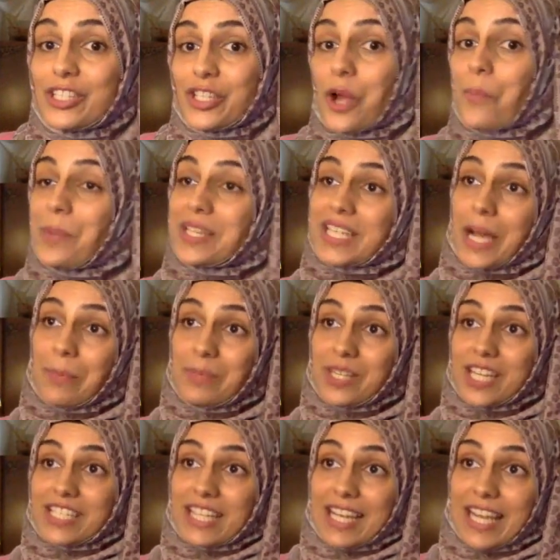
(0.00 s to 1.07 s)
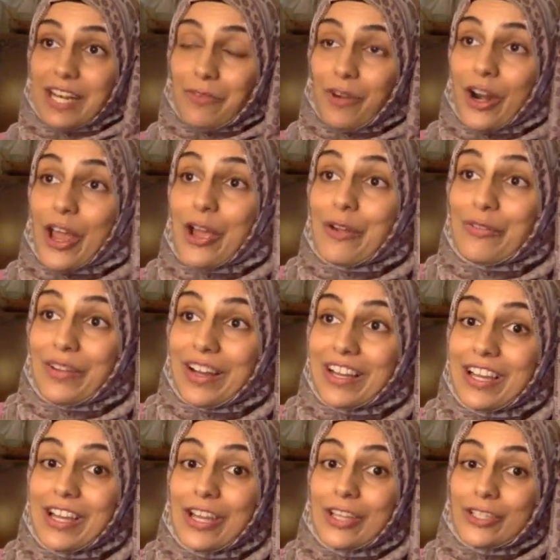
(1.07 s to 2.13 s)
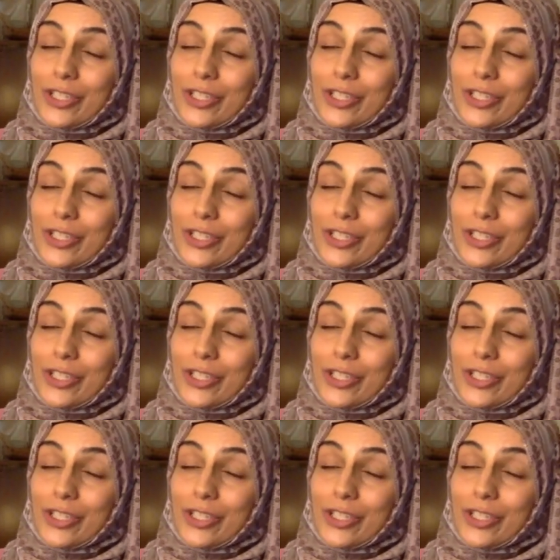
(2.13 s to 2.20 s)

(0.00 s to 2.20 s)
Don't be tempted to let it run over